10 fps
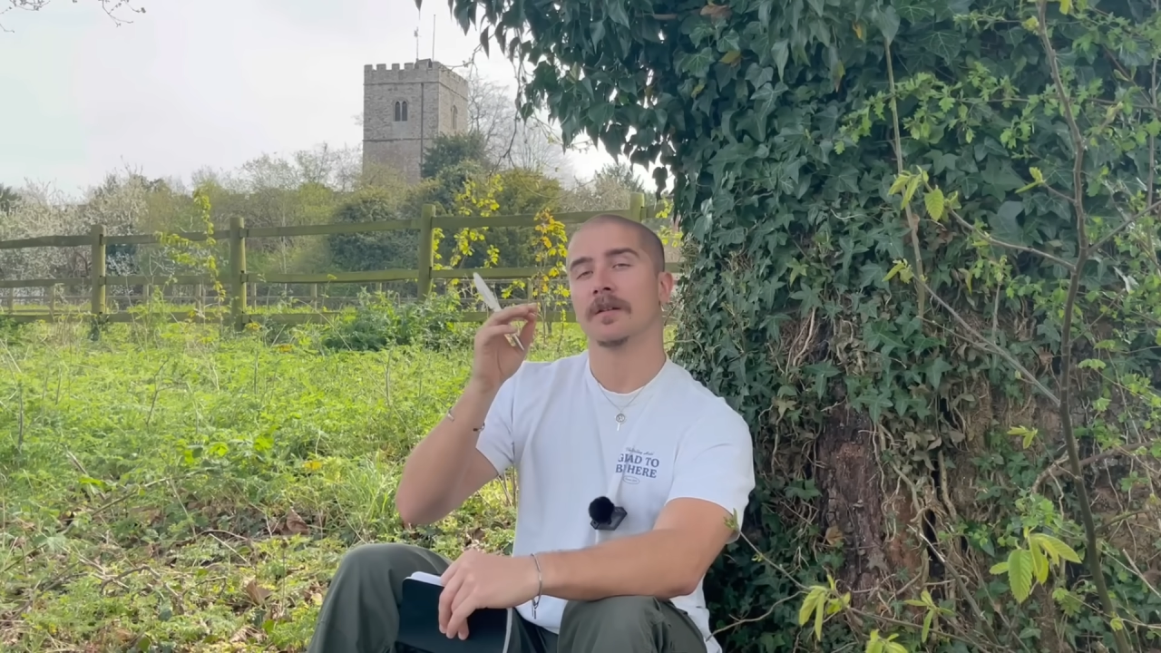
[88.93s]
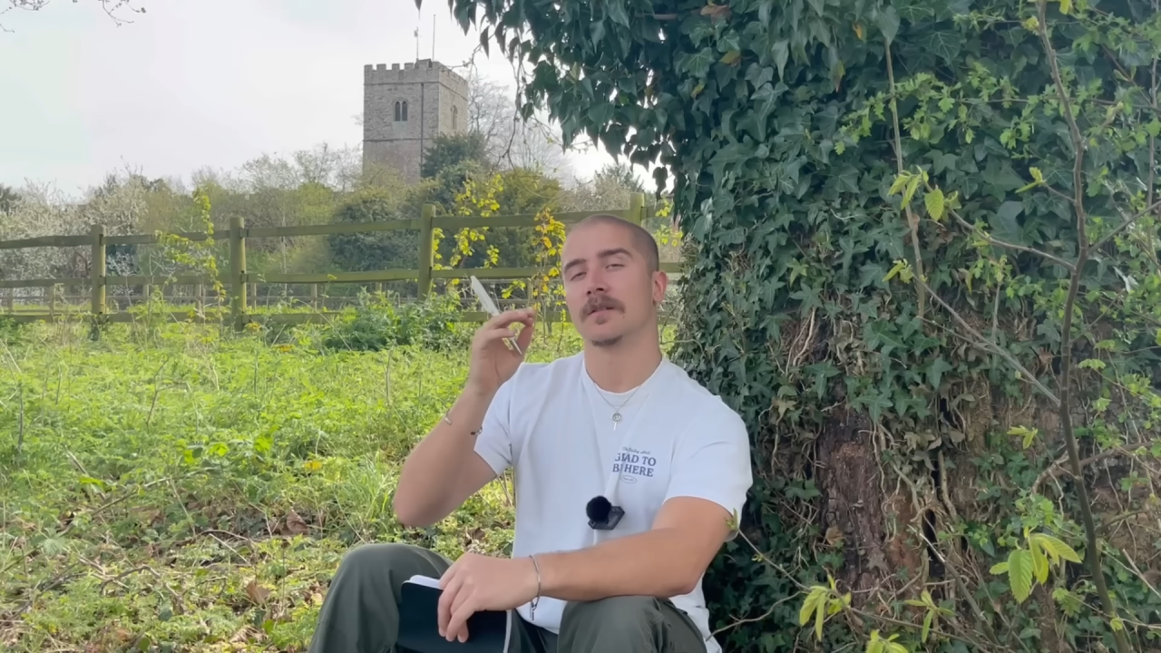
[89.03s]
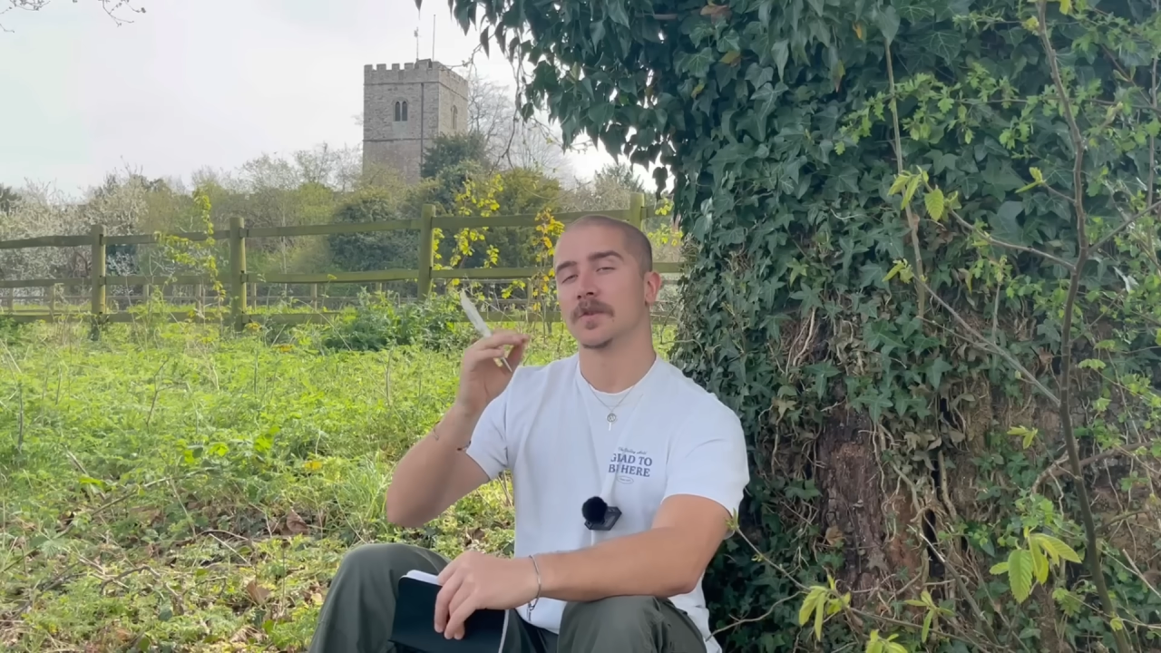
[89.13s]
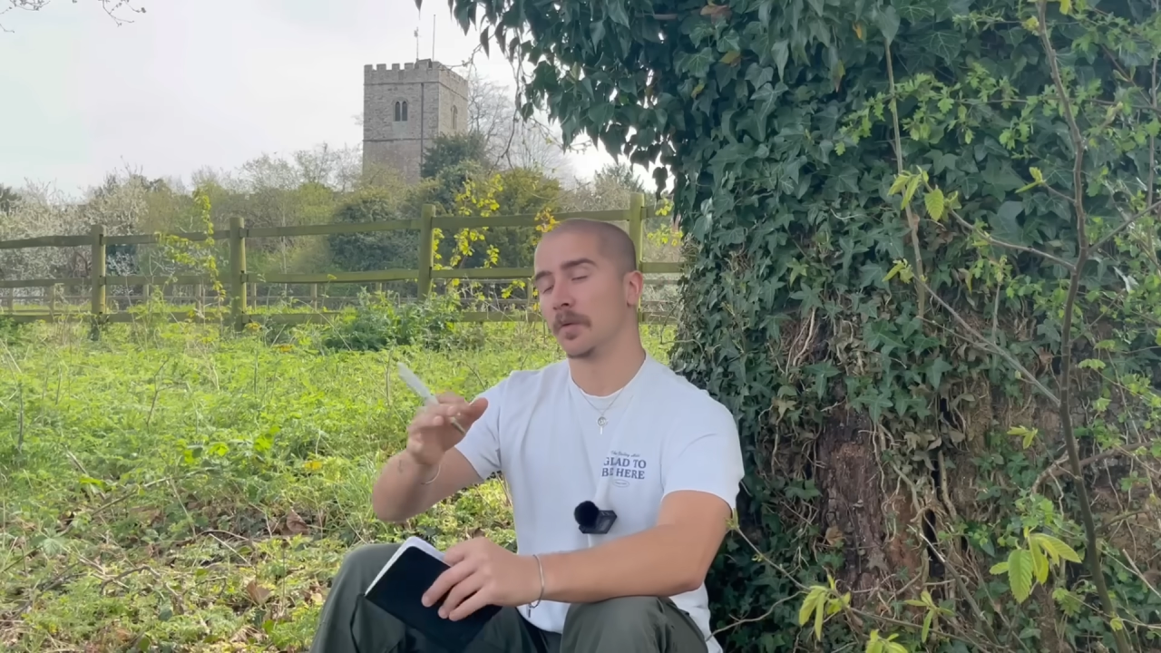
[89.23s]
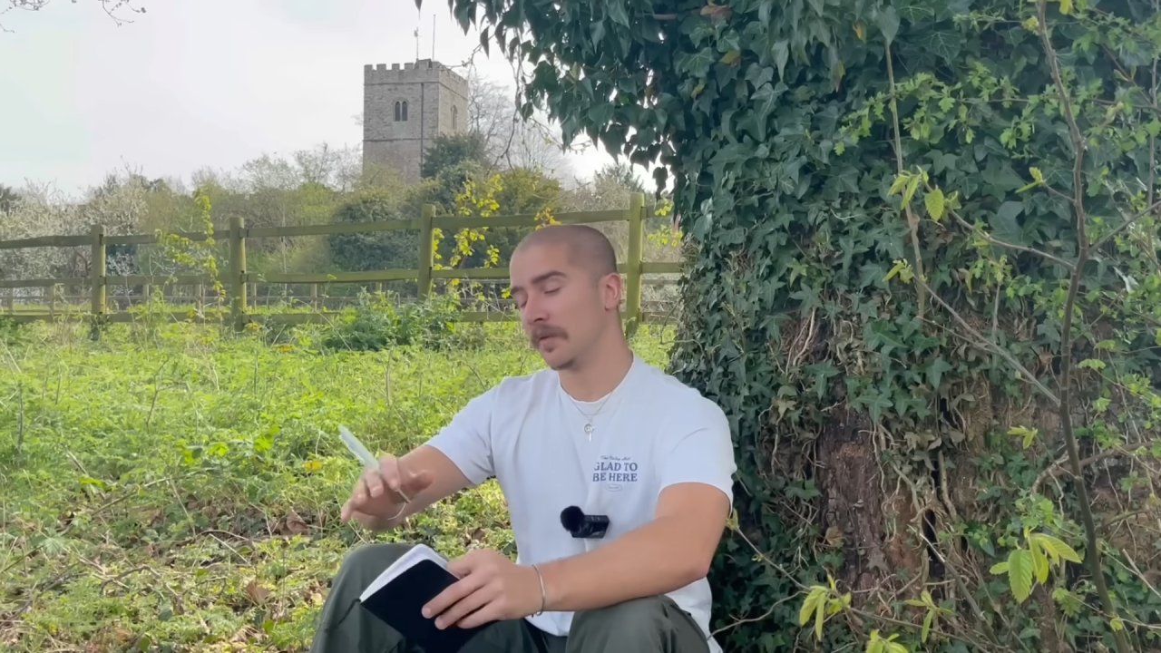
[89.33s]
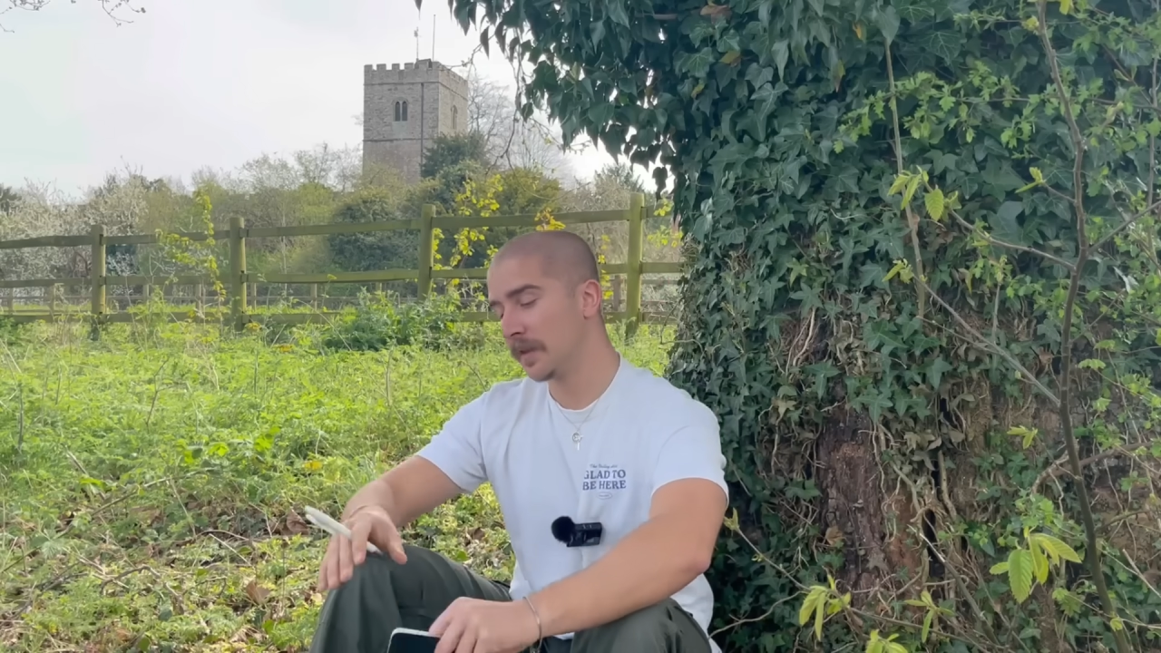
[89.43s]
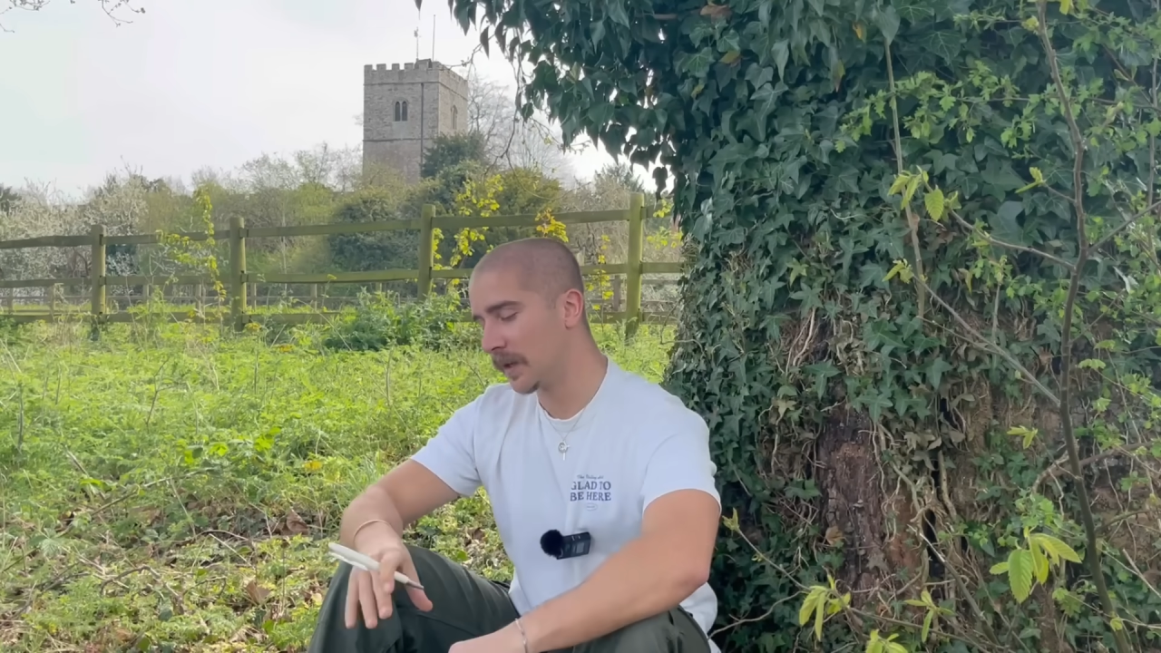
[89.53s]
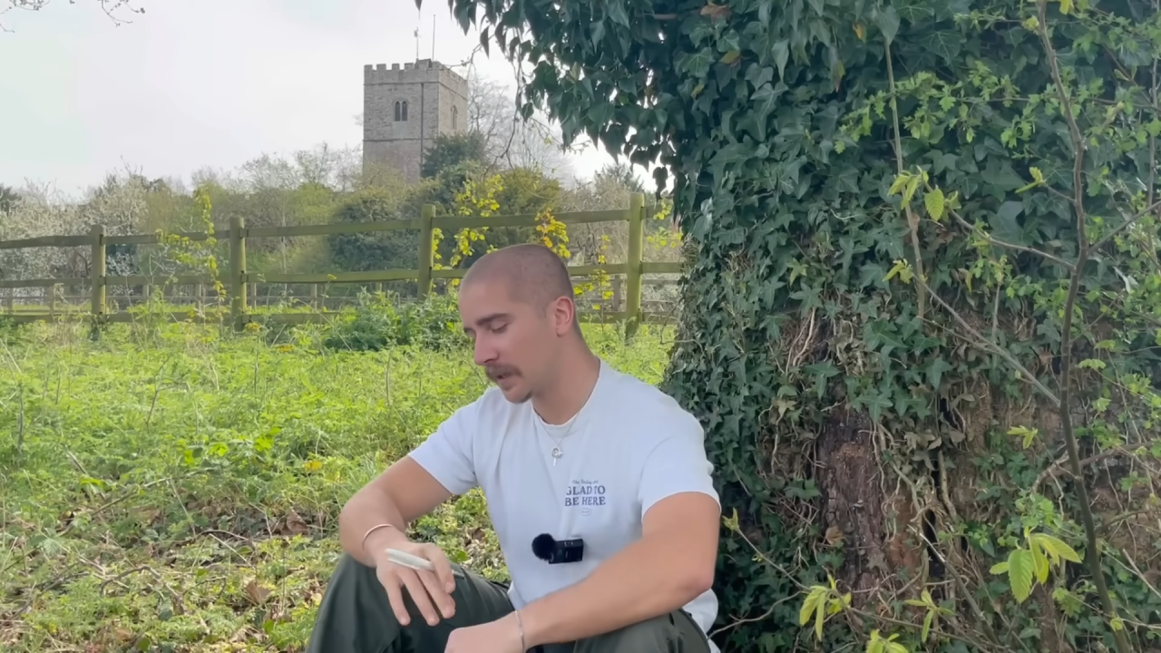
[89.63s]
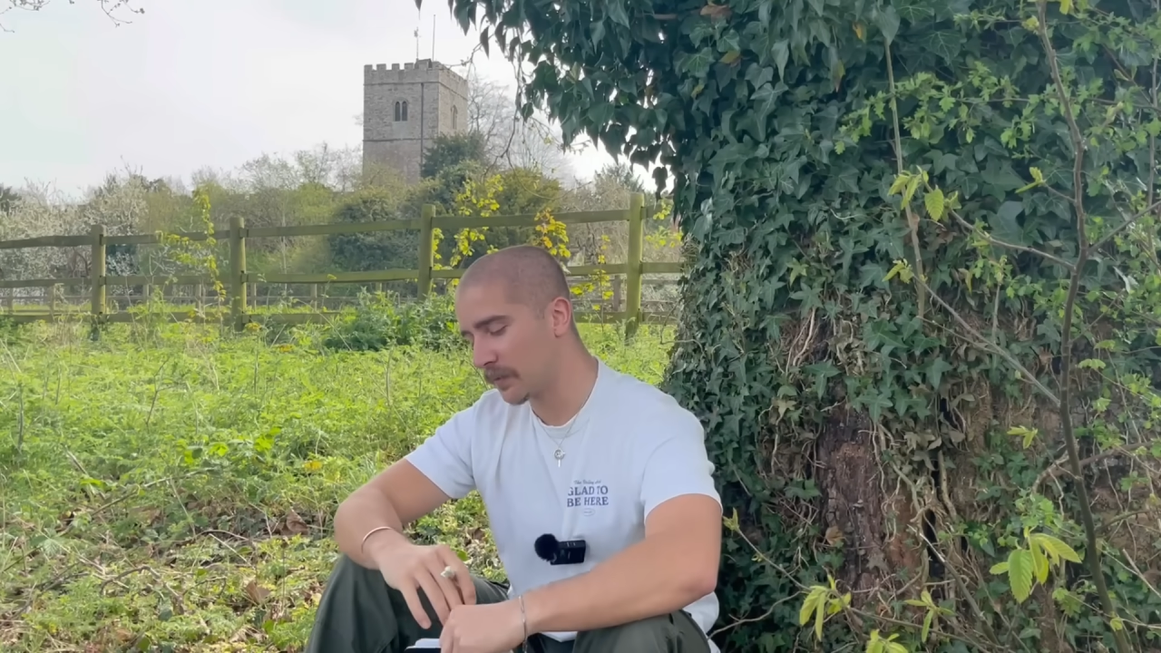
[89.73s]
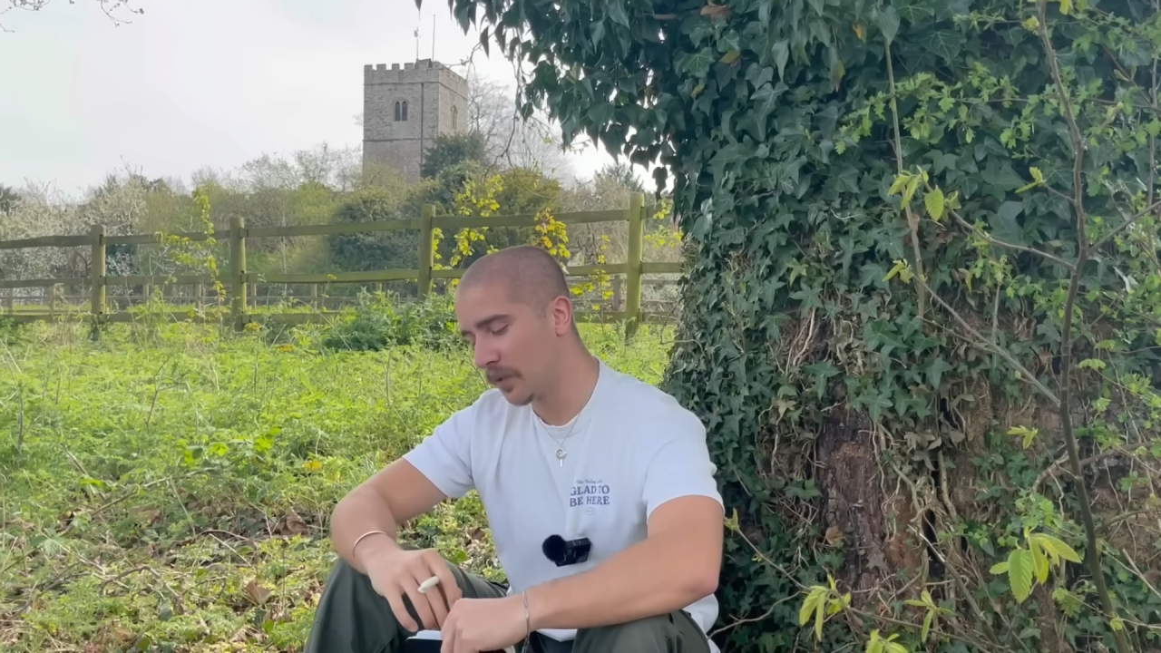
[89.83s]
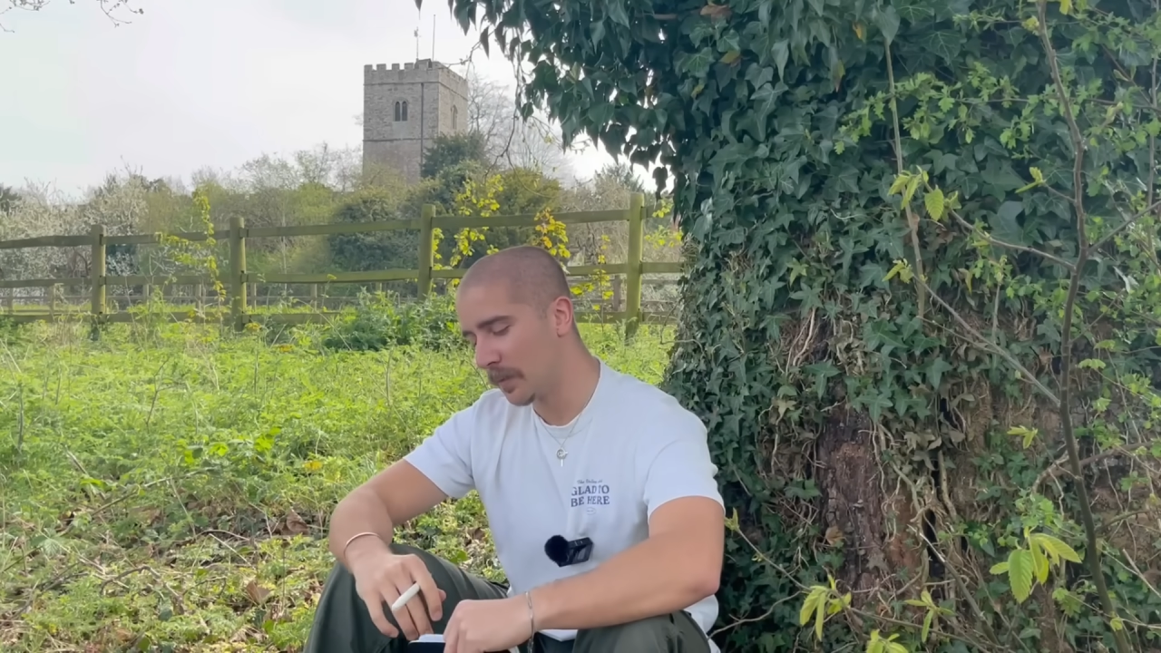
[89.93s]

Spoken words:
So within the next few